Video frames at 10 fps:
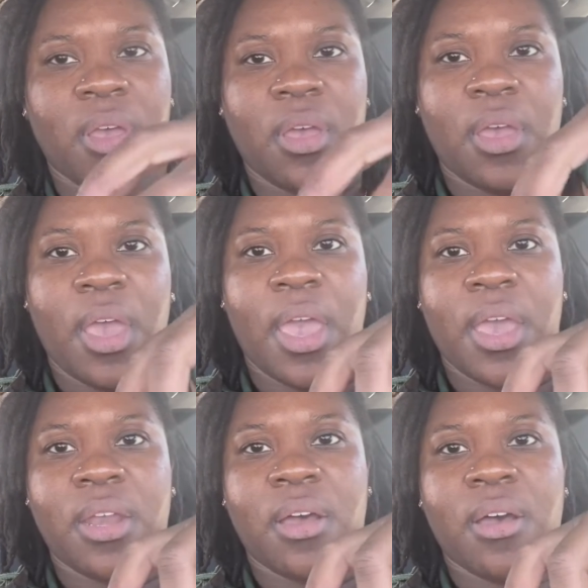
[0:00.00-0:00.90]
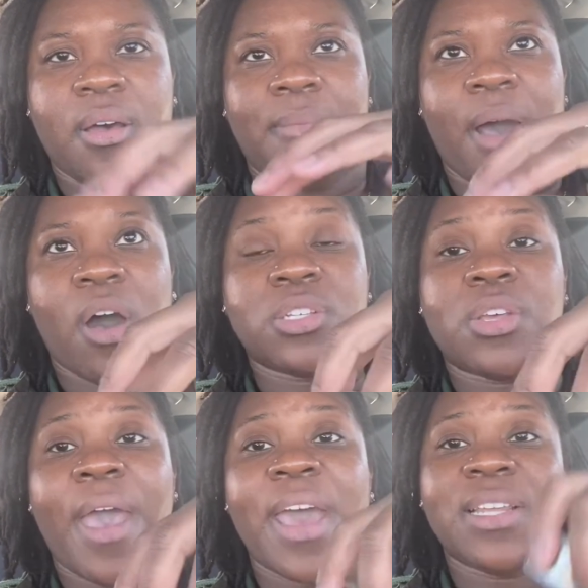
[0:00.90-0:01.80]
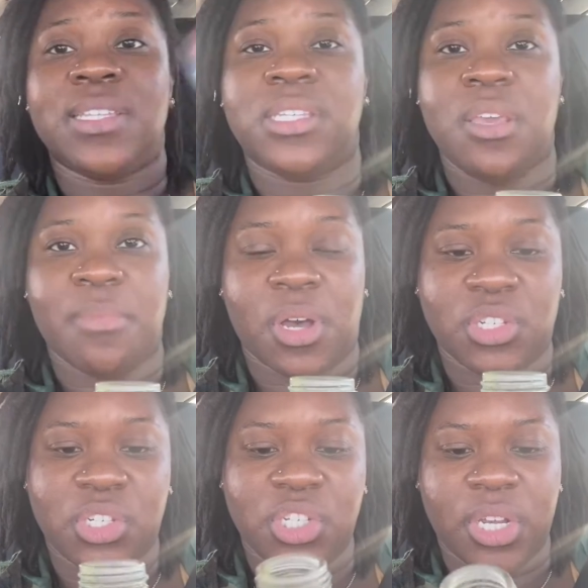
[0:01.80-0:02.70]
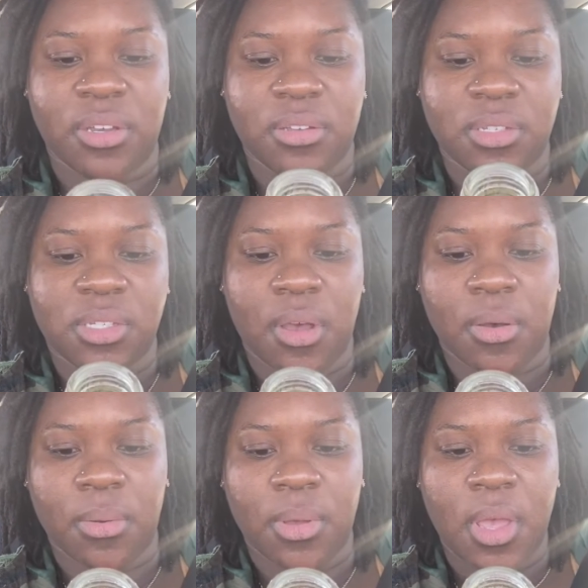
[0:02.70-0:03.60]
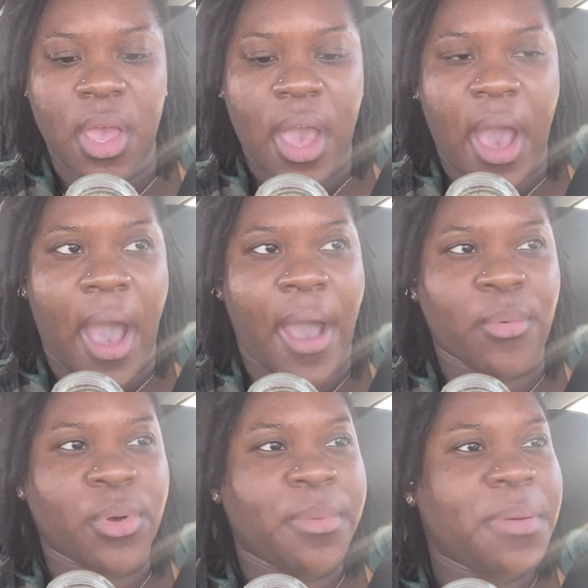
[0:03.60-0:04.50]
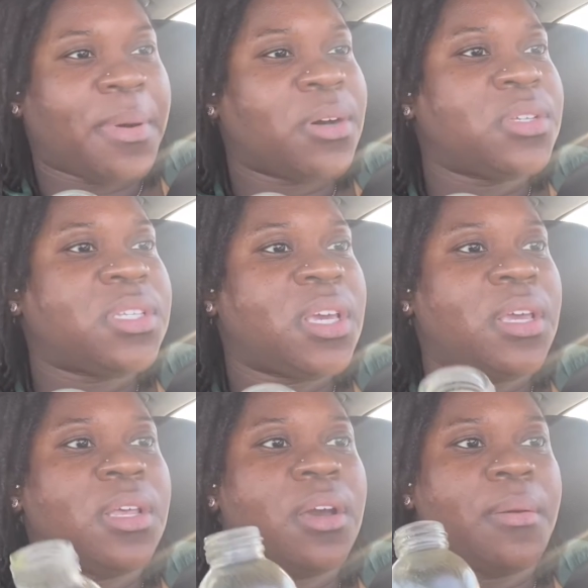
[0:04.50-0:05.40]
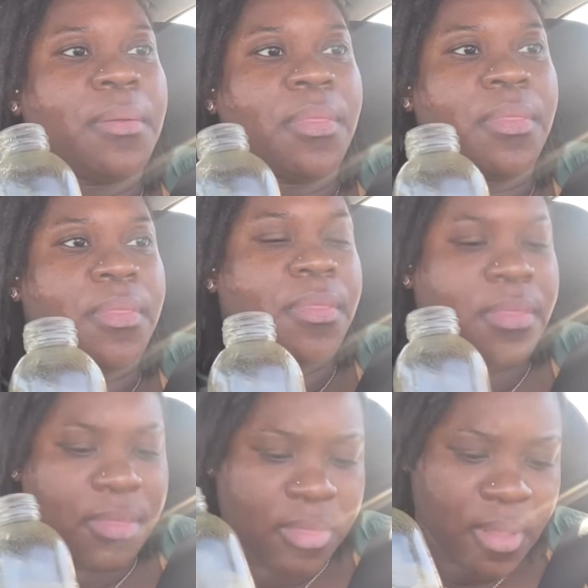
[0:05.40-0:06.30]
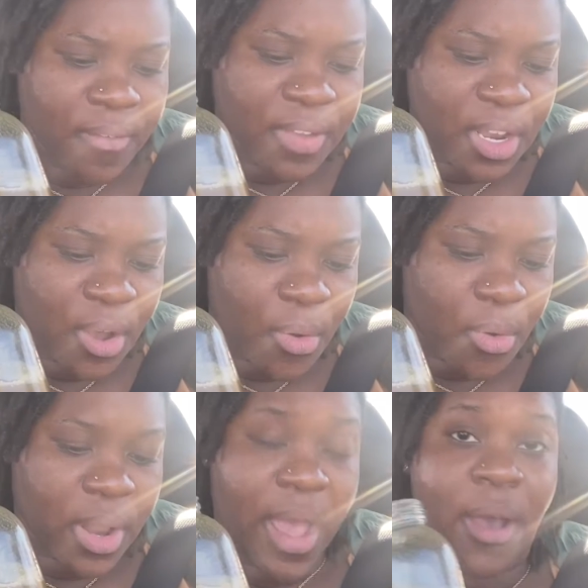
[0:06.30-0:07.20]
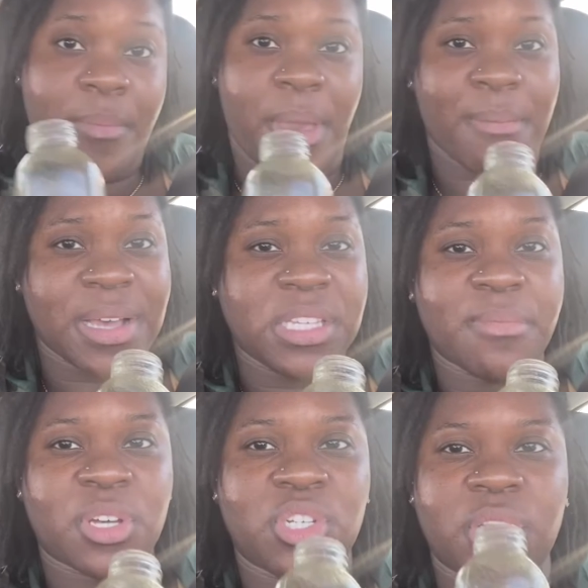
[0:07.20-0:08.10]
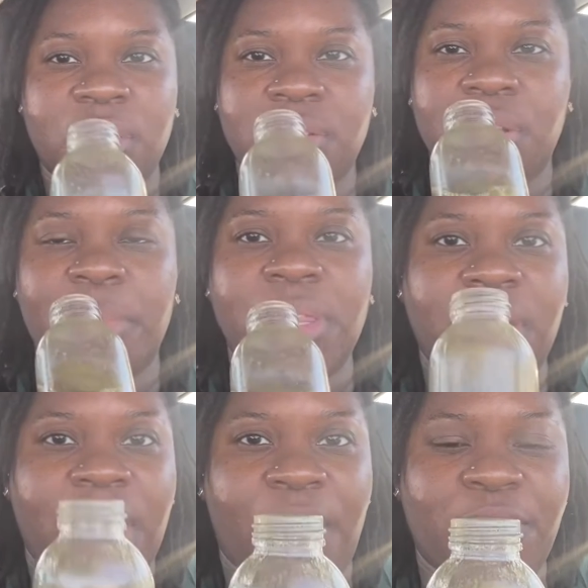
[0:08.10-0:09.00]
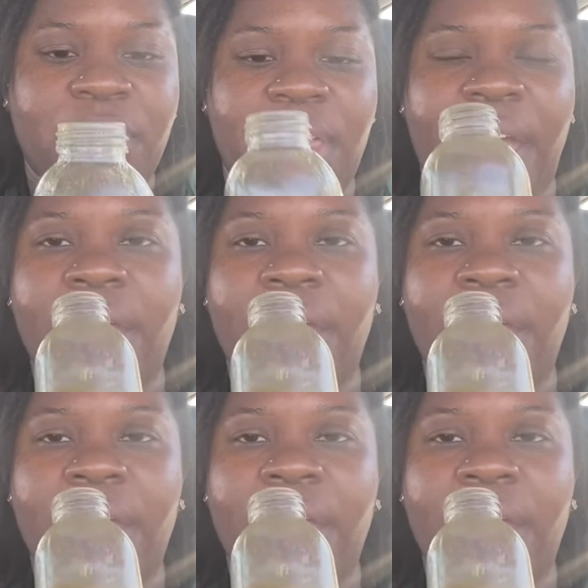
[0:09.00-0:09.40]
and also added sea moss gel. So I will be posting a video on how I make my sea moss gel, so be looking out for that.